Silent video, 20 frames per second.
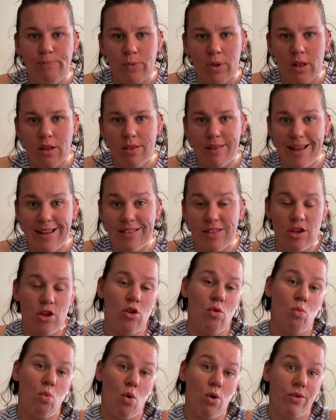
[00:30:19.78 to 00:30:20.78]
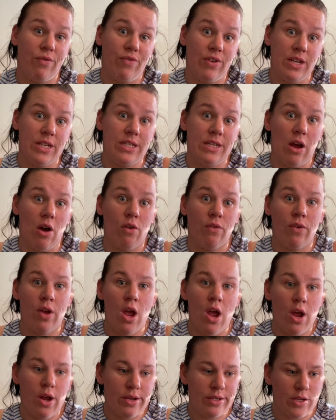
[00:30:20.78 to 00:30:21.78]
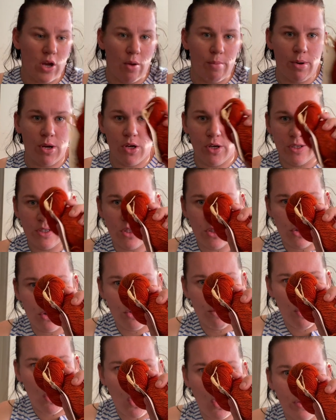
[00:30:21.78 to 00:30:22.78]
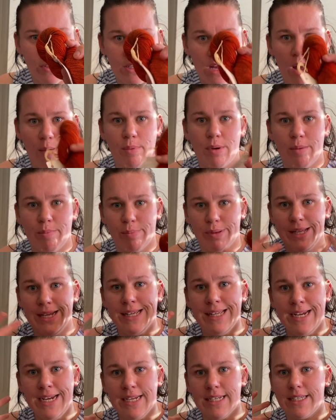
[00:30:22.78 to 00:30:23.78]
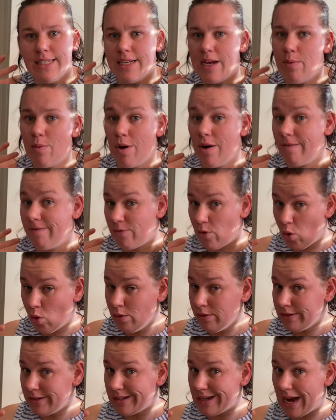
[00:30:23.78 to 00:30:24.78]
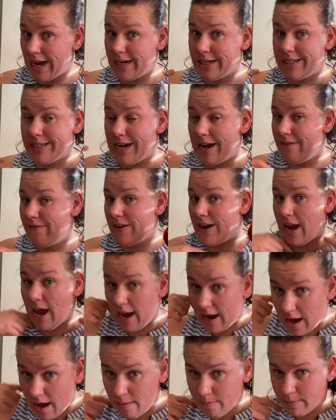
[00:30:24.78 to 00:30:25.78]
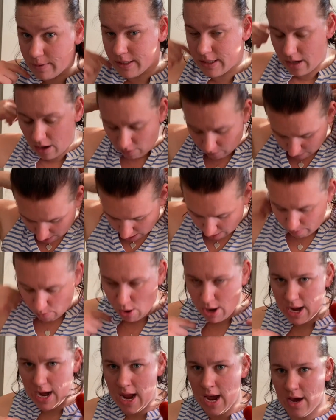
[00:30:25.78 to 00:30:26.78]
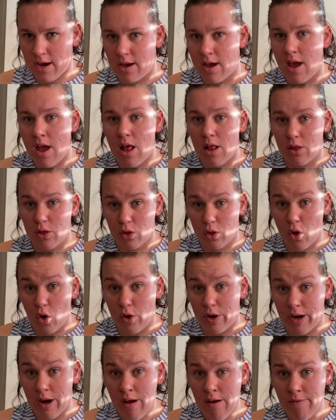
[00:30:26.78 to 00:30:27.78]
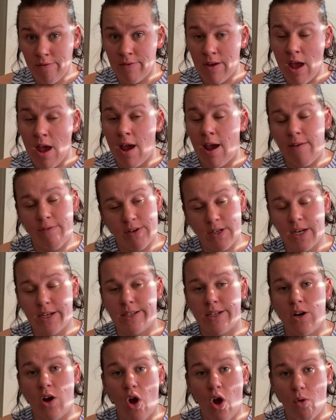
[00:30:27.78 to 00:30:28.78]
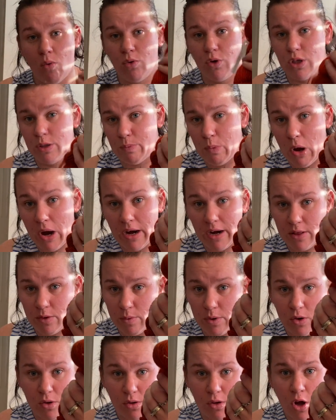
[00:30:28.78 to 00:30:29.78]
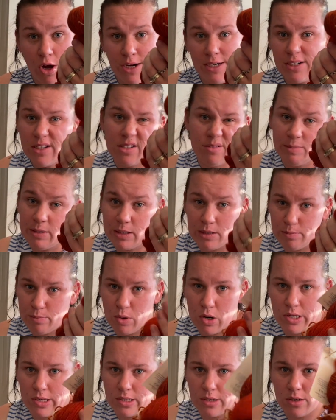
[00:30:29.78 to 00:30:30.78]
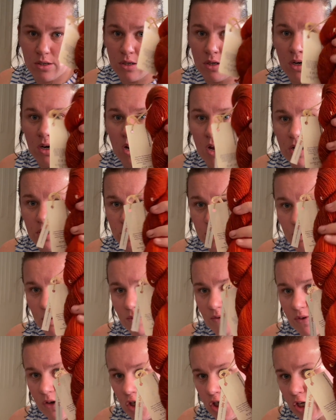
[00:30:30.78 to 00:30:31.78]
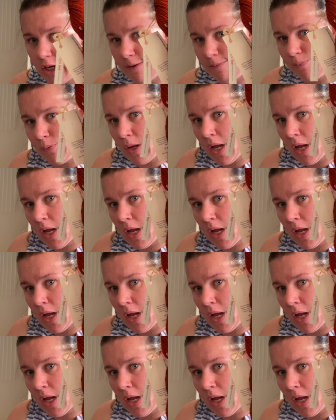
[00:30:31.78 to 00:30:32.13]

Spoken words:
length that you want for yourself. So I'm going to use the 2 balls up completely, see where it falls, and see if it comes around my neck long enough. If it doesn't, I will just buy another one online. Doesn't matter the price, I just want to finish it,